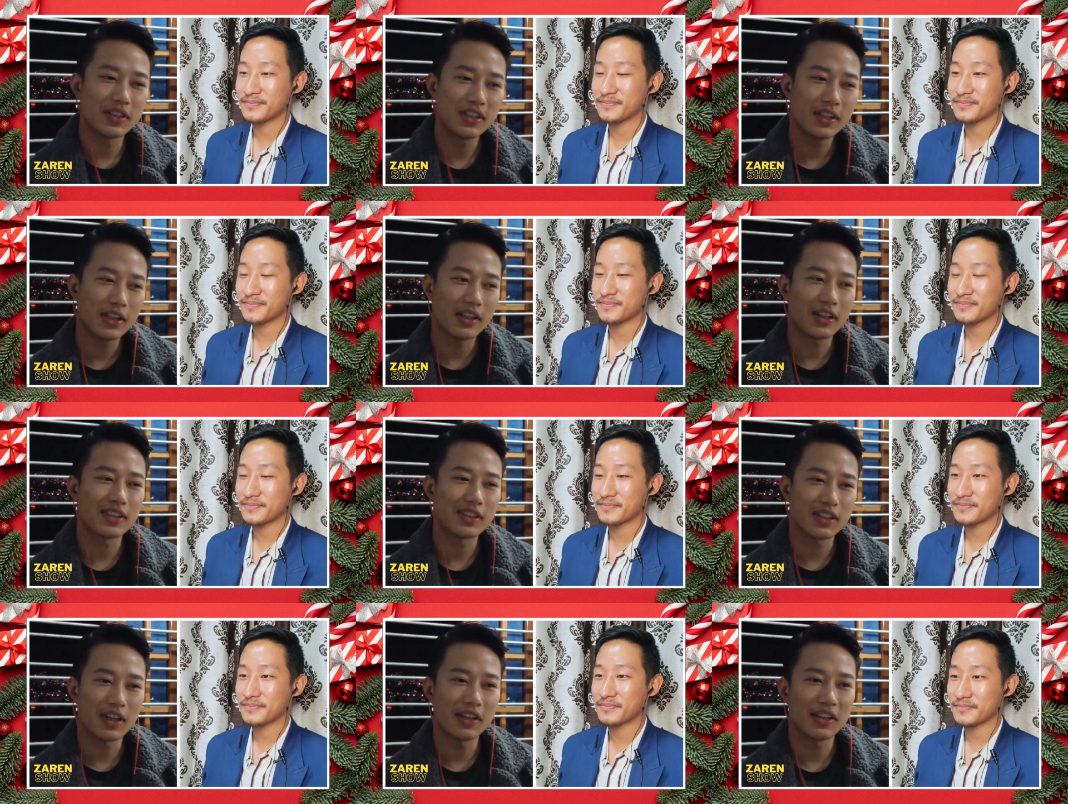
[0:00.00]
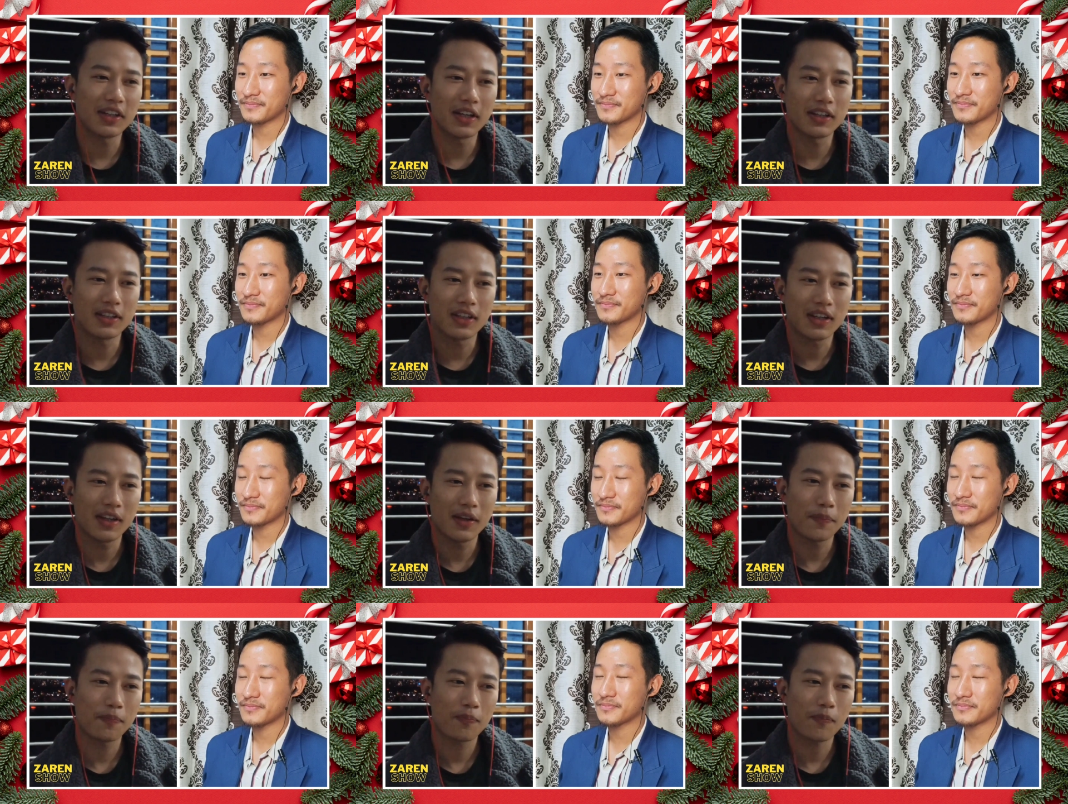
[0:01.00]
Speaker 1: journey in its entirety and uh,
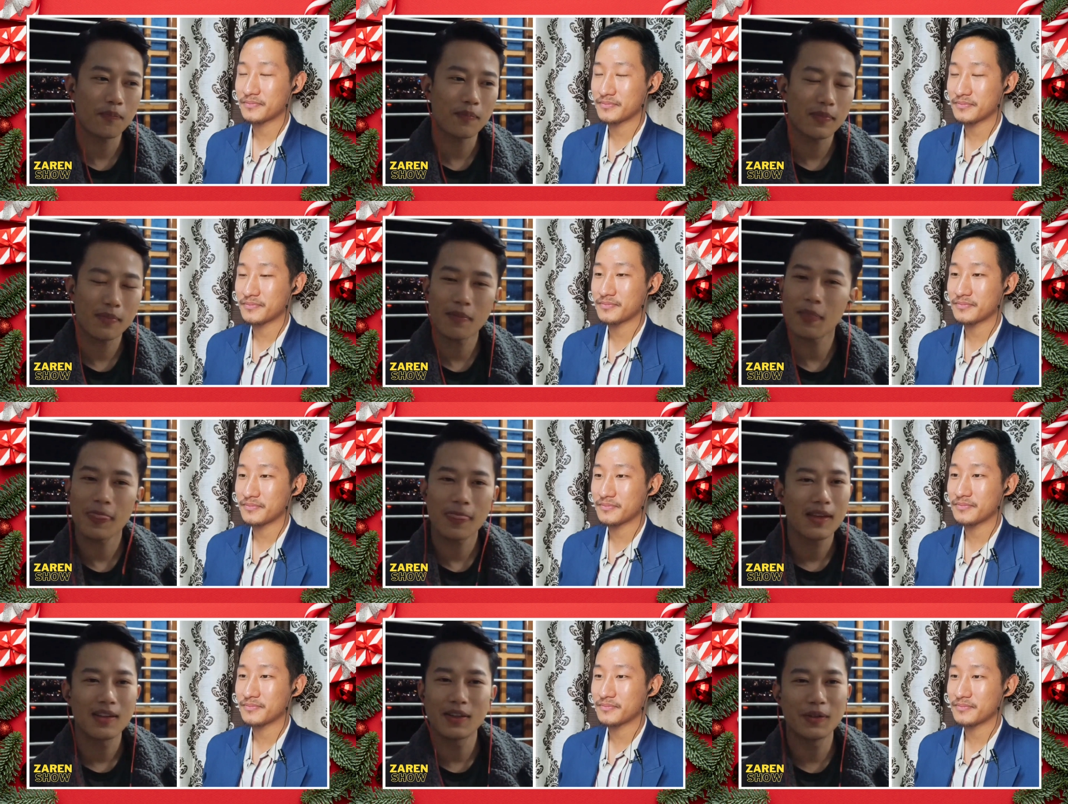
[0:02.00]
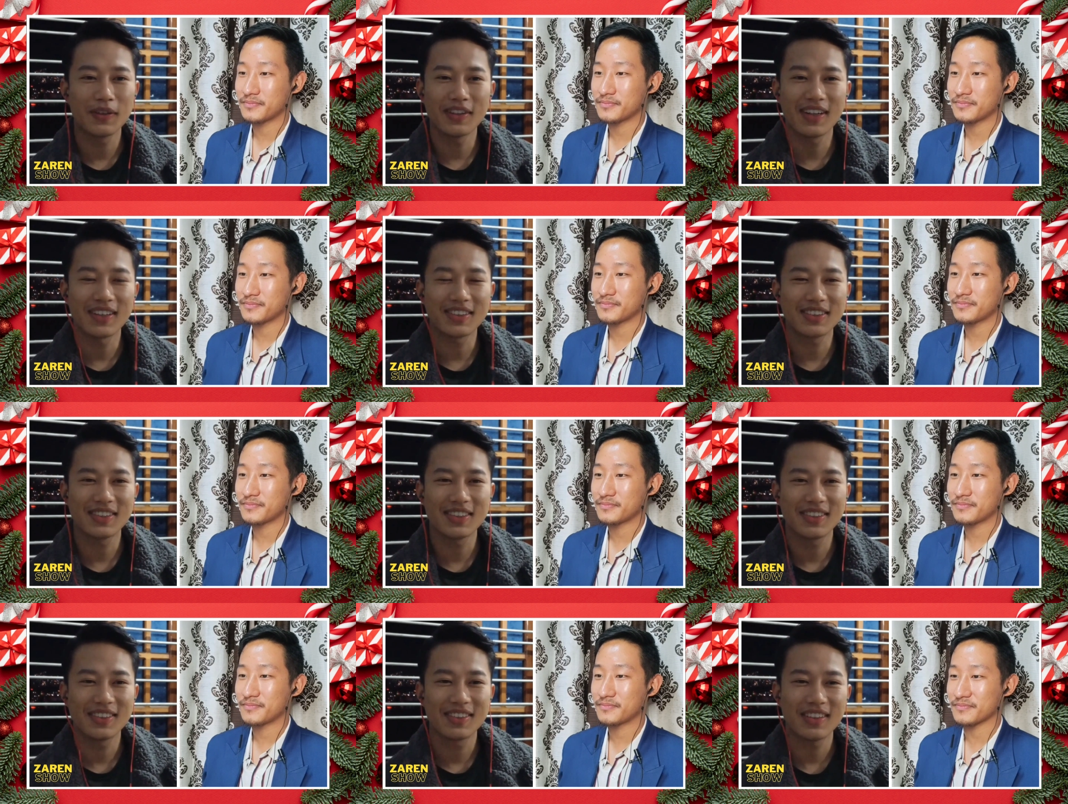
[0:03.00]
no regrets.
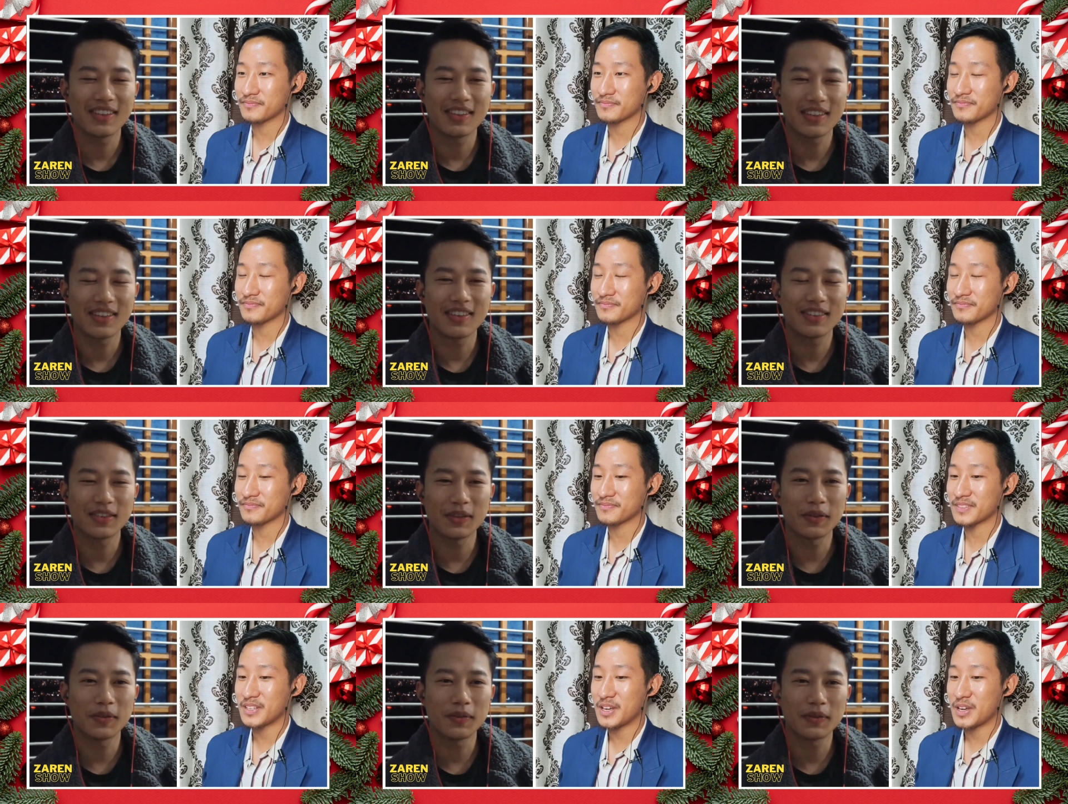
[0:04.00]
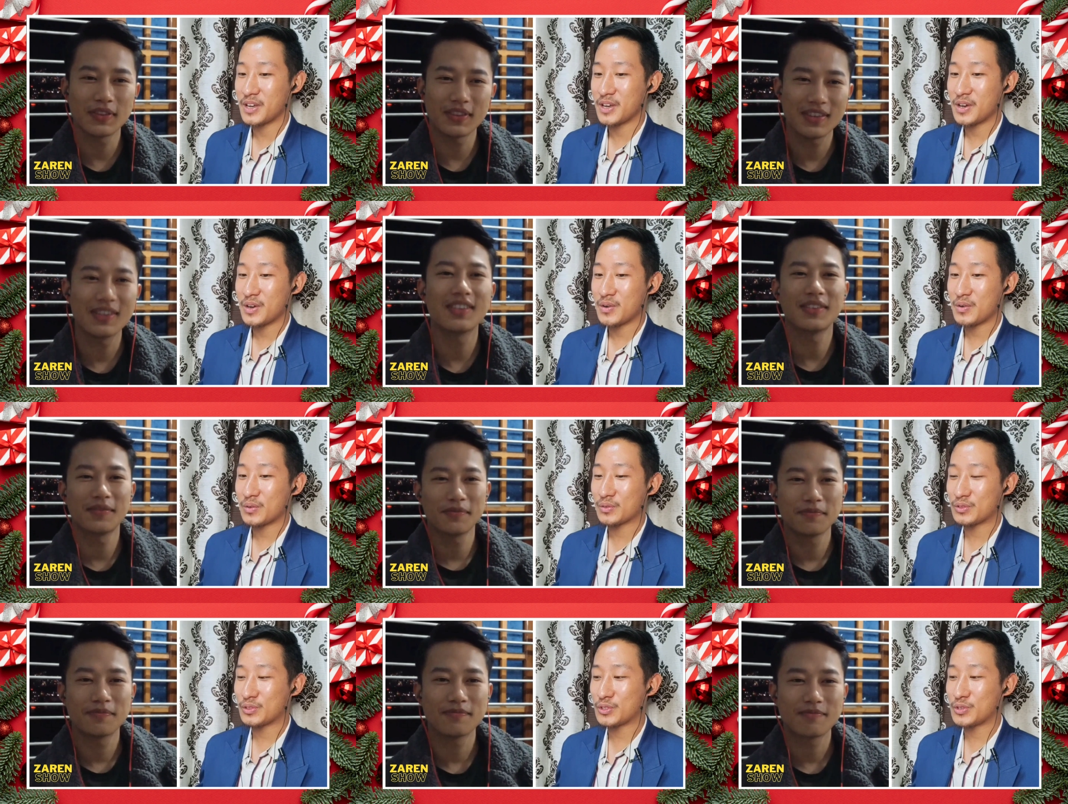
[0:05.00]
Mm-hmm. So,
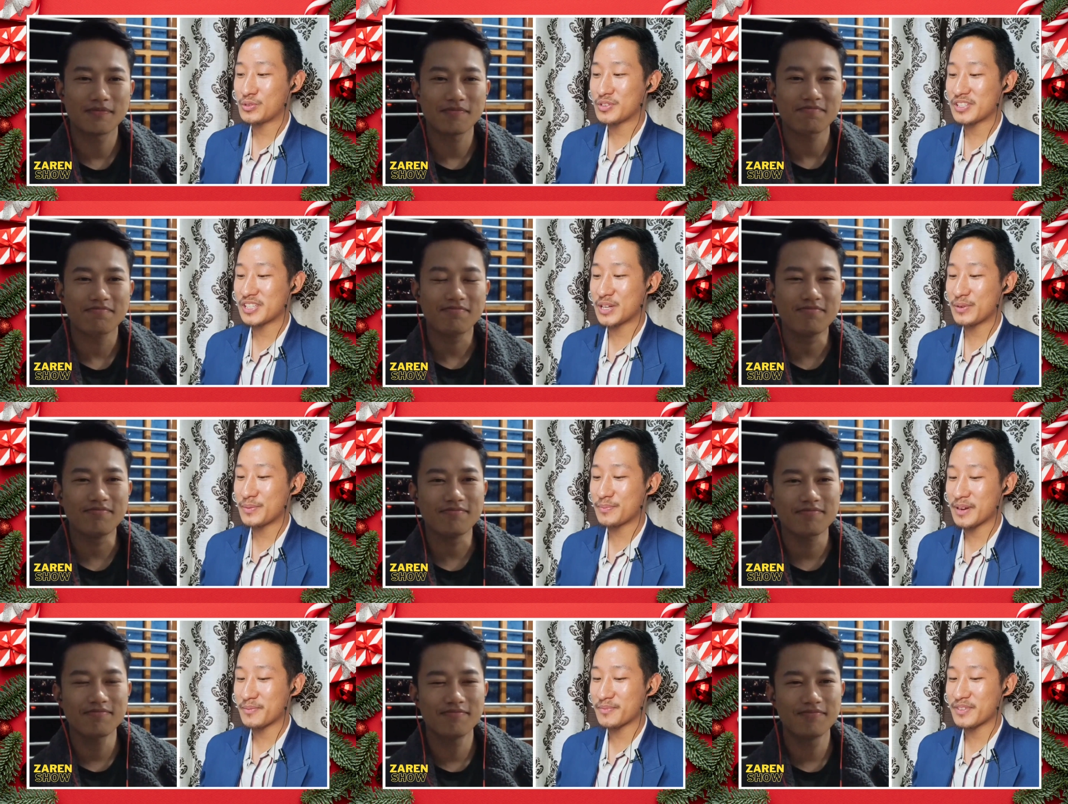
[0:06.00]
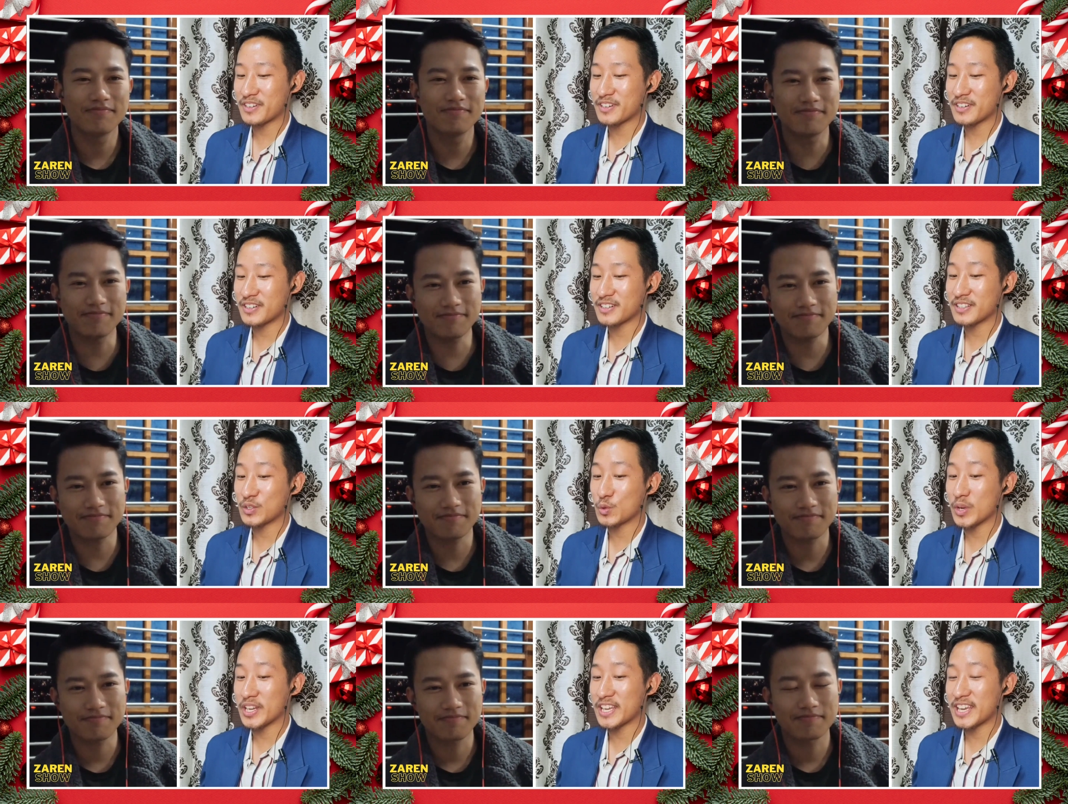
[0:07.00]
Speaker 2: do you still remember the
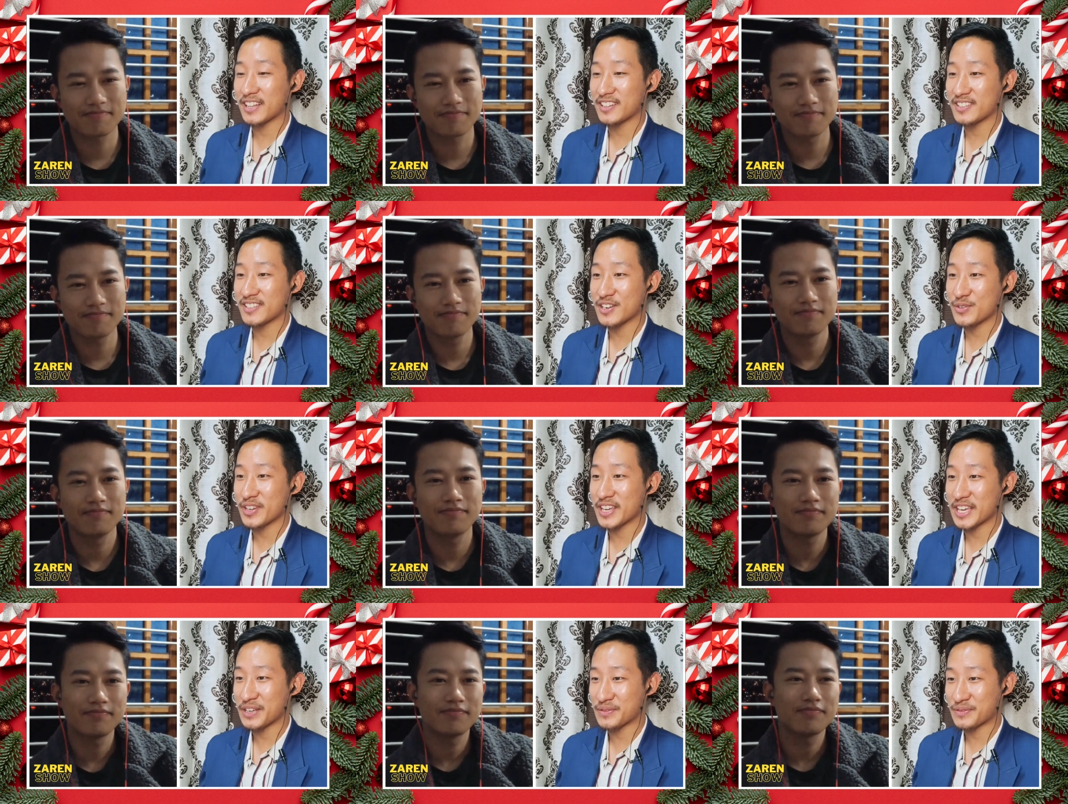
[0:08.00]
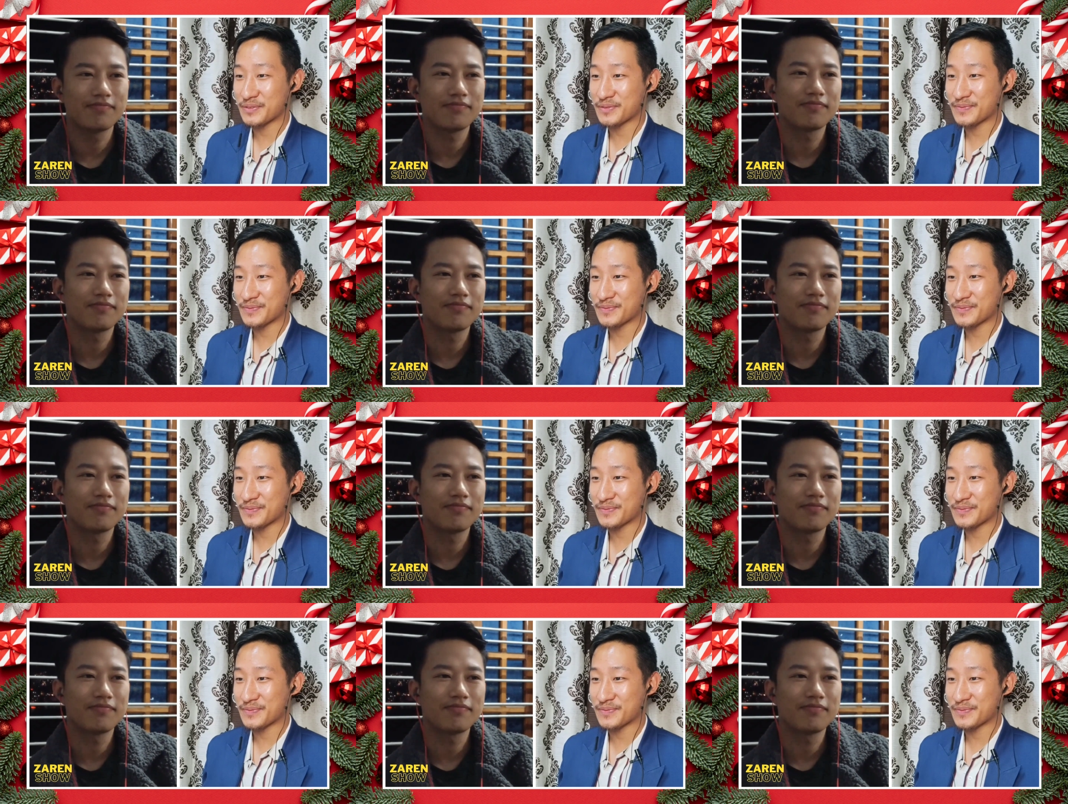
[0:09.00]
winning answer you gave?